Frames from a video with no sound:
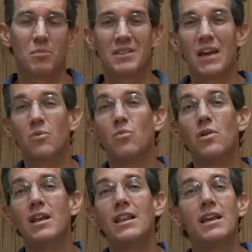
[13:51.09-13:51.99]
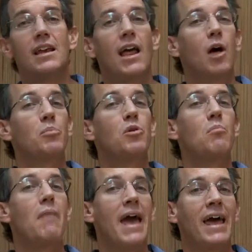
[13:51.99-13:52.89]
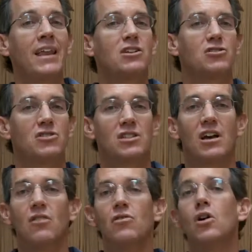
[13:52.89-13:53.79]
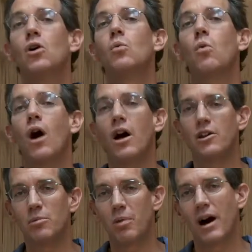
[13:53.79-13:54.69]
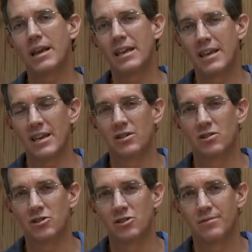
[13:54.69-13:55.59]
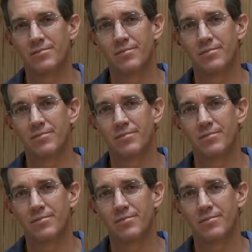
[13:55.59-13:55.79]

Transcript: but they really can help you manage yourself while your body heals.